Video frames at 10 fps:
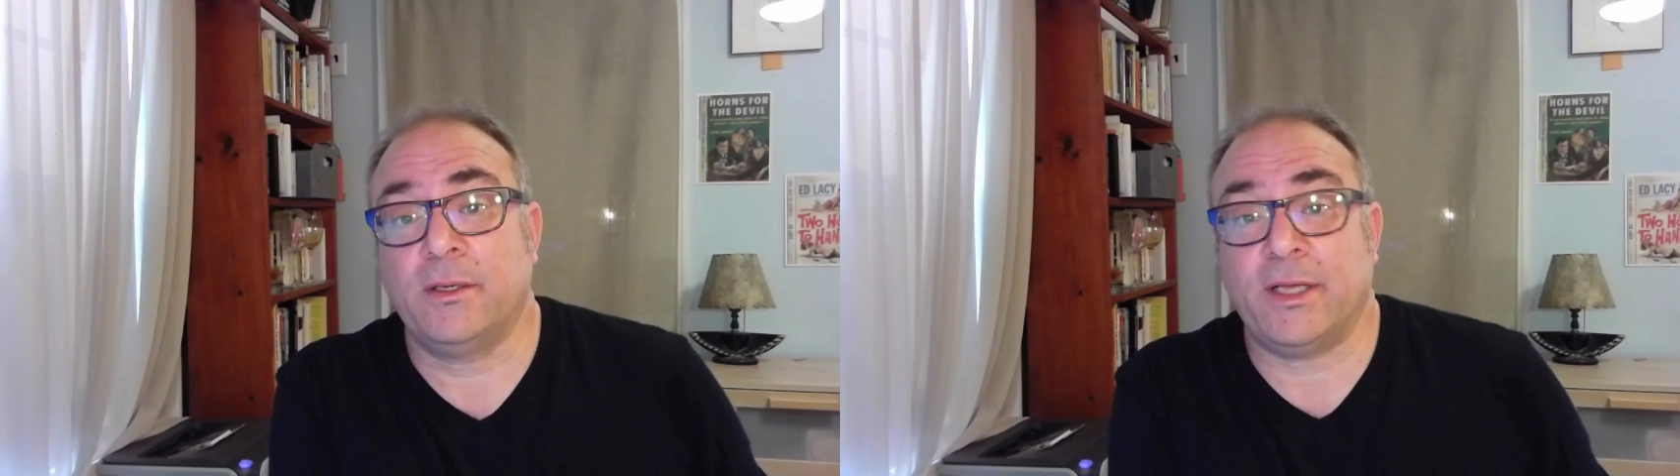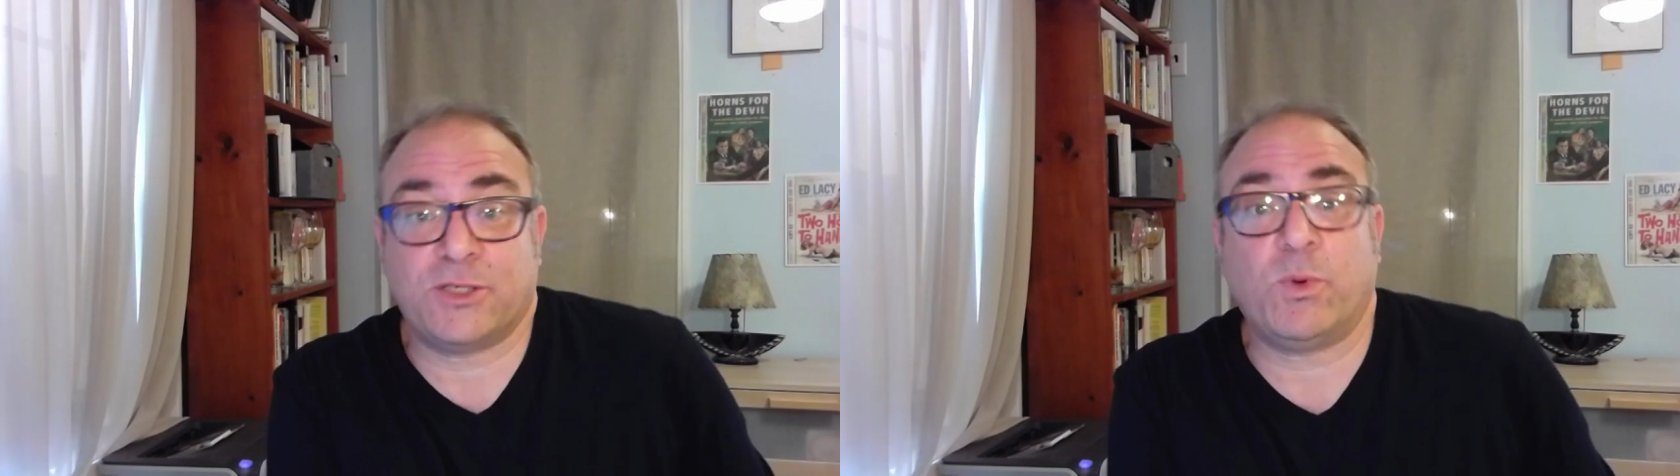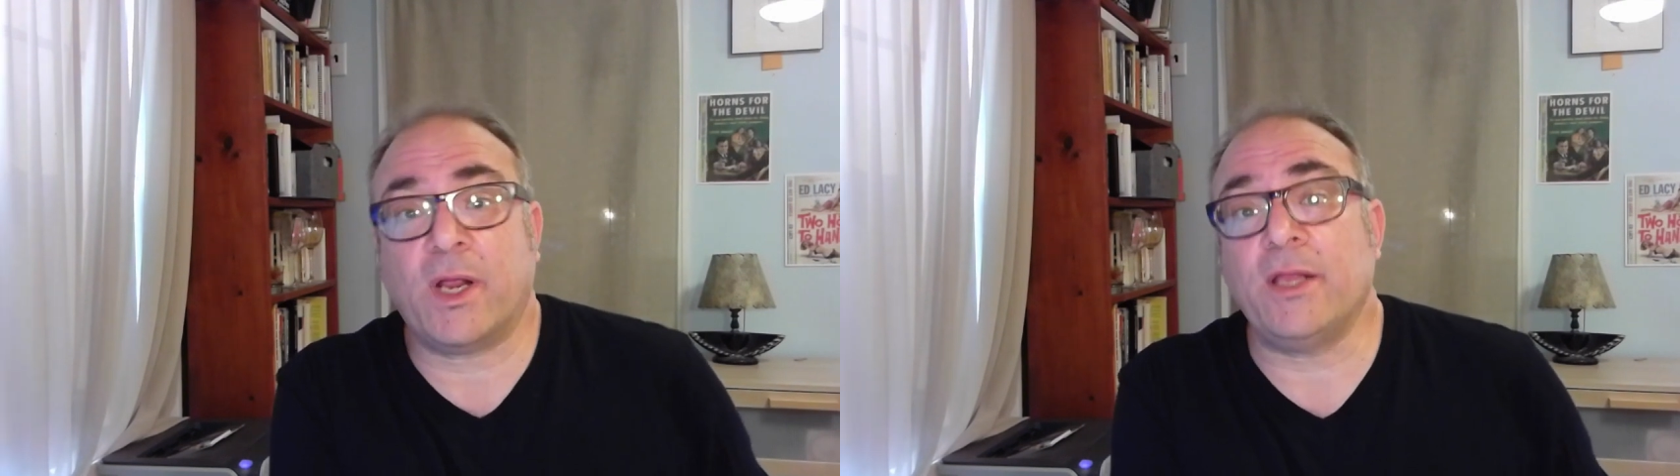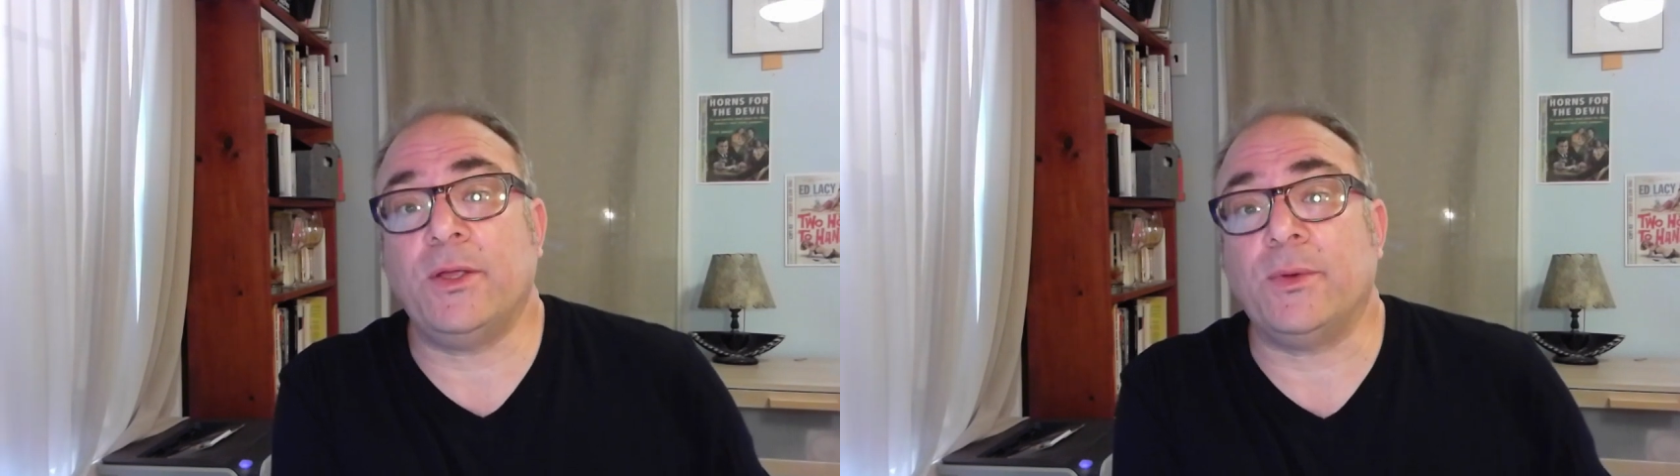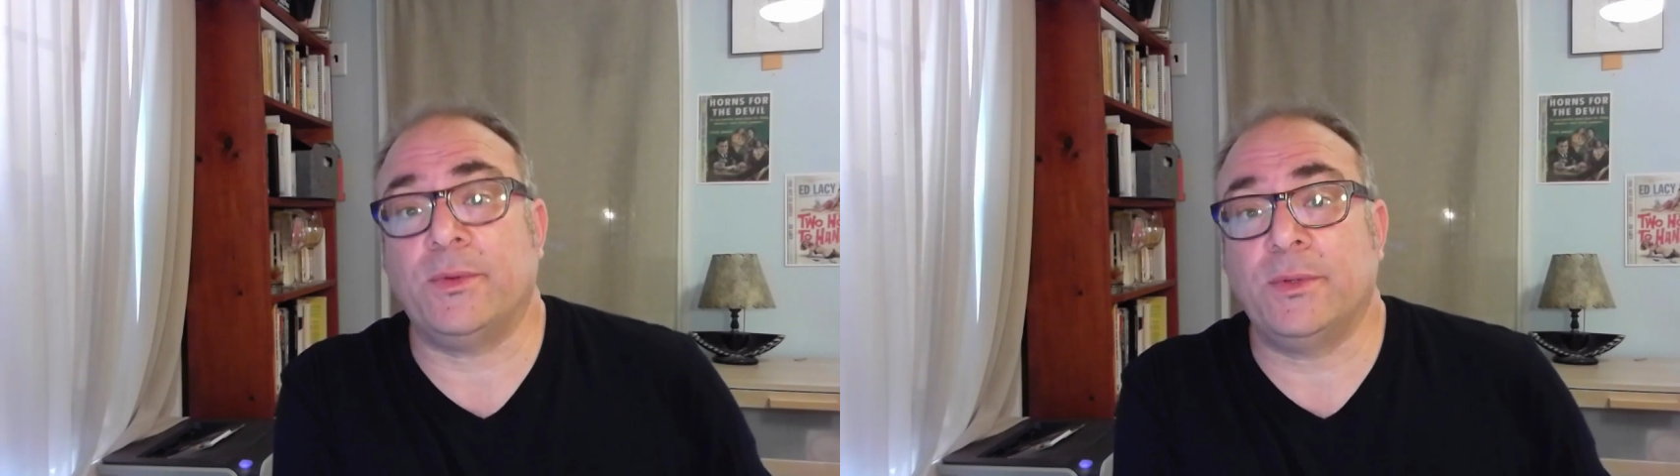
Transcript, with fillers: It's what I do.